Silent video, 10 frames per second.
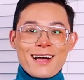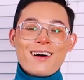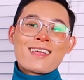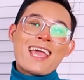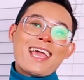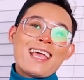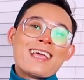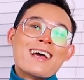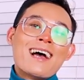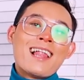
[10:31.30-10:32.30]

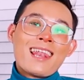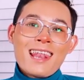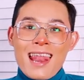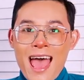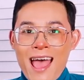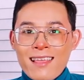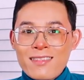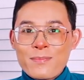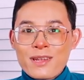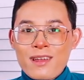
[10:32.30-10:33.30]
Okay,
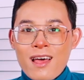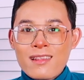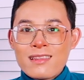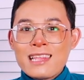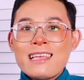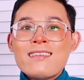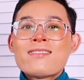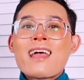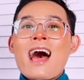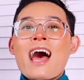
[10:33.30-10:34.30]
last but not
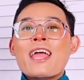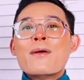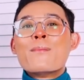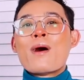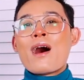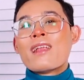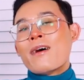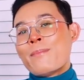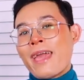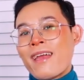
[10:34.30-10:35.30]
least, I bought
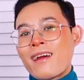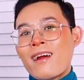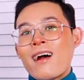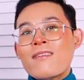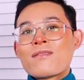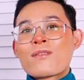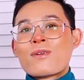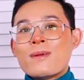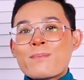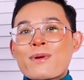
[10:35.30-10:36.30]
a pair of
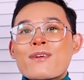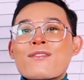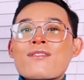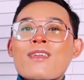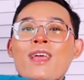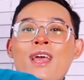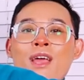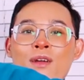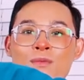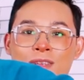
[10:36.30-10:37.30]
creepers
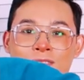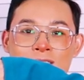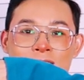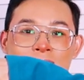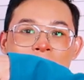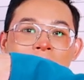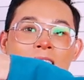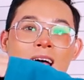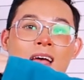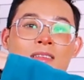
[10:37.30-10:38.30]
recently
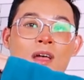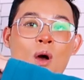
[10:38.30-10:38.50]
as